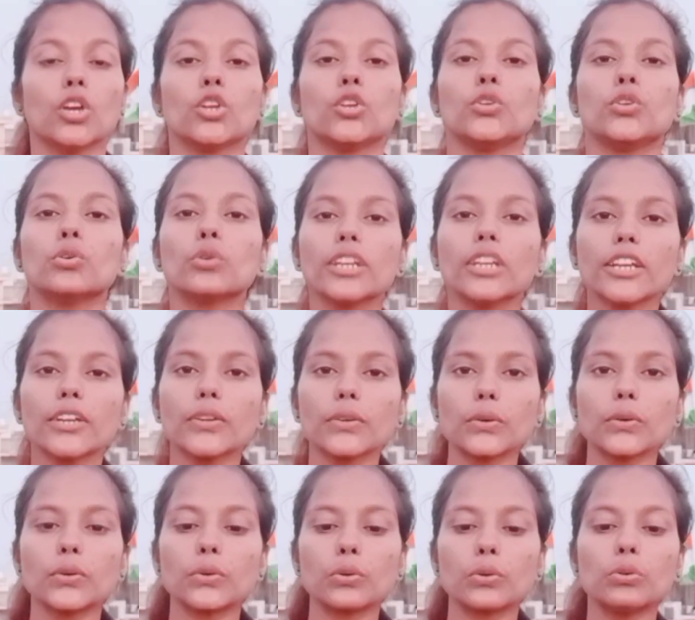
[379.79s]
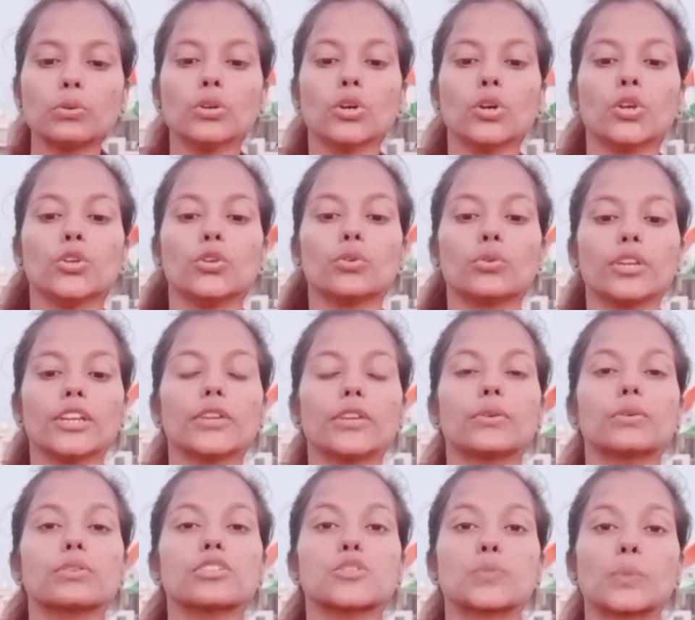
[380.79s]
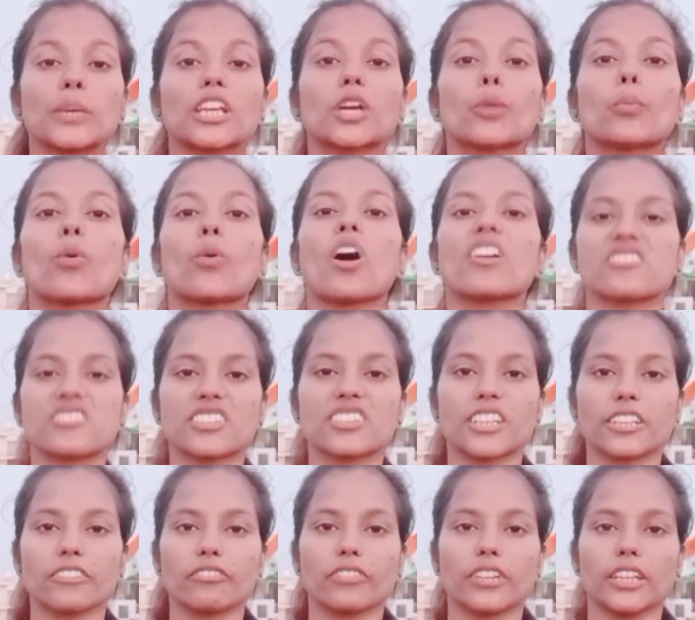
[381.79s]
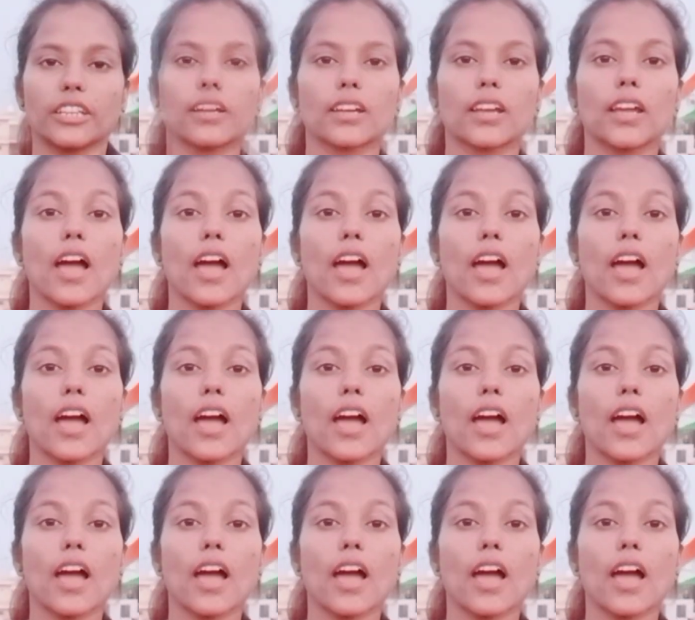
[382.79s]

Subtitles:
You need to speak positively.